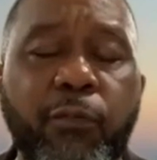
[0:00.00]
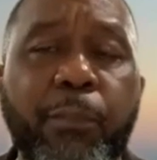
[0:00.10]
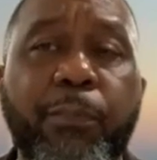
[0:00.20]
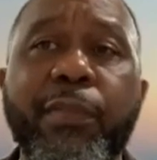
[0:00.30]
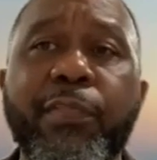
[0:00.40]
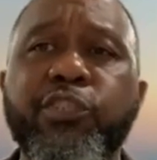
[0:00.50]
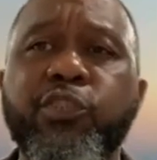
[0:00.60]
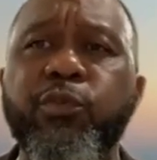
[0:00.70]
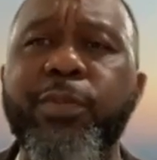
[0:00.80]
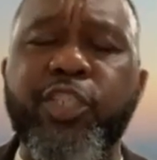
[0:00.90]
We pray that
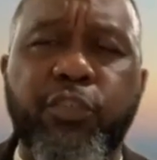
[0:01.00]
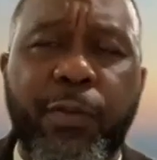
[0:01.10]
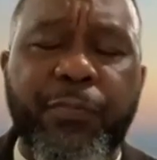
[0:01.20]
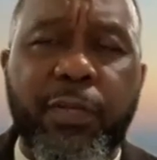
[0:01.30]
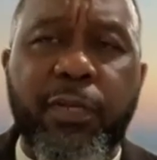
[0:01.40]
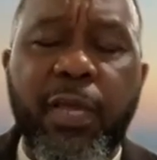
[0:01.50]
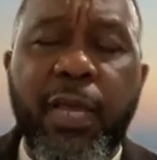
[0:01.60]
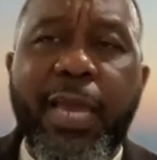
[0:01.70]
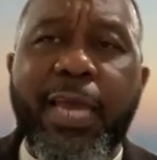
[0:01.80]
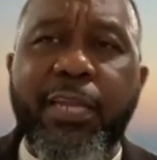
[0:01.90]
you be strengthened
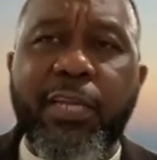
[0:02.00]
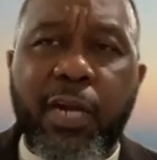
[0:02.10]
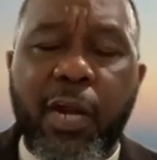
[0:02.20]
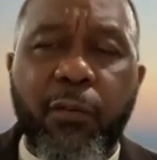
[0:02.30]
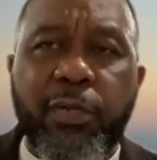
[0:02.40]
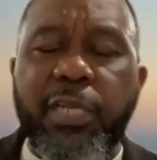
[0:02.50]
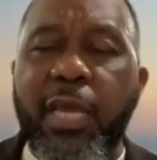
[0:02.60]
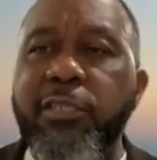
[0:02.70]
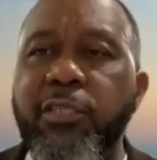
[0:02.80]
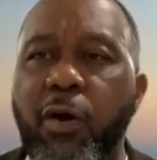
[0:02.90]
and encouraged
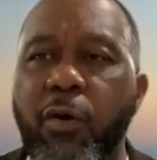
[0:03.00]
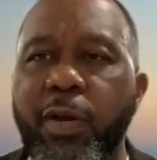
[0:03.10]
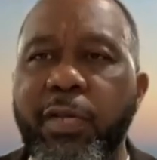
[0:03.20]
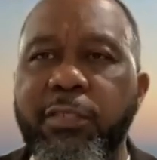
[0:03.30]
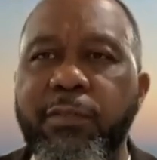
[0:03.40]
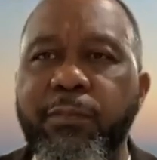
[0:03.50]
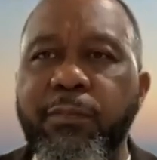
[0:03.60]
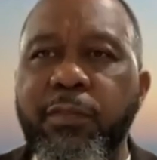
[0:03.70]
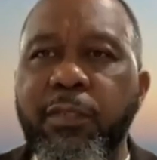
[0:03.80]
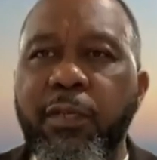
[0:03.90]
as always.
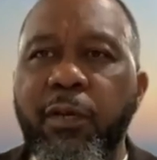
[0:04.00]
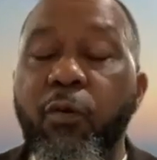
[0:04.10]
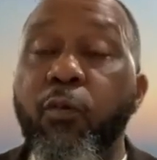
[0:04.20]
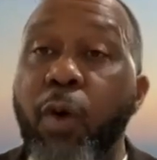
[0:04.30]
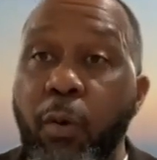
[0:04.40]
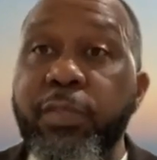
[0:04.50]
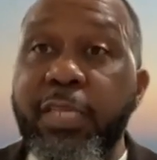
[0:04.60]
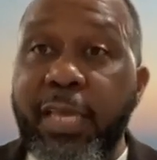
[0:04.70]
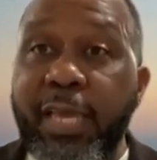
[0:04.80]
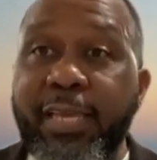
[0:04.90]
Walk with
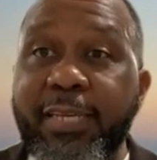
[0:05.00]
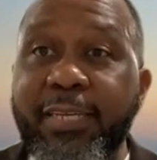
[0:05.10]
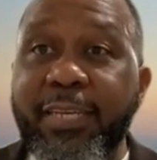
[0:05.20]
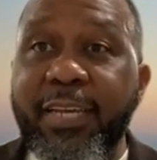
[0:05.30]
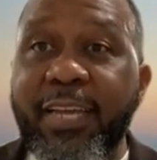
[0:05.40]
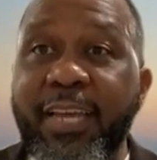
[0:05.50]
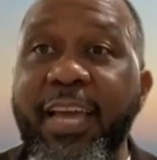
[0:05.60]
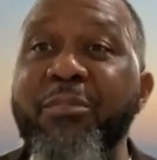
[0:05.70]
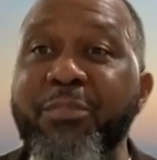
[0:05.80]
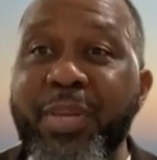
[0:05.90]
the King
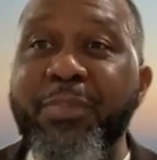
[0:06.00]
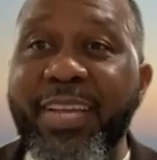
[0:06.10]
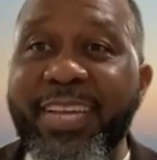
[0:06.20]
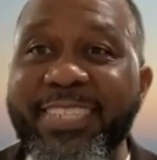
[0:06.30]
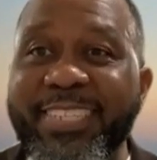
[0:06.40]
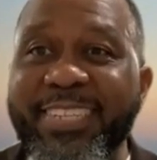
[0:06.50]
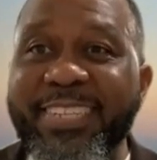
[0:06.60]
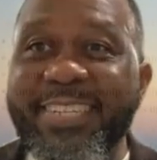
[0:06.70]
and be blessed.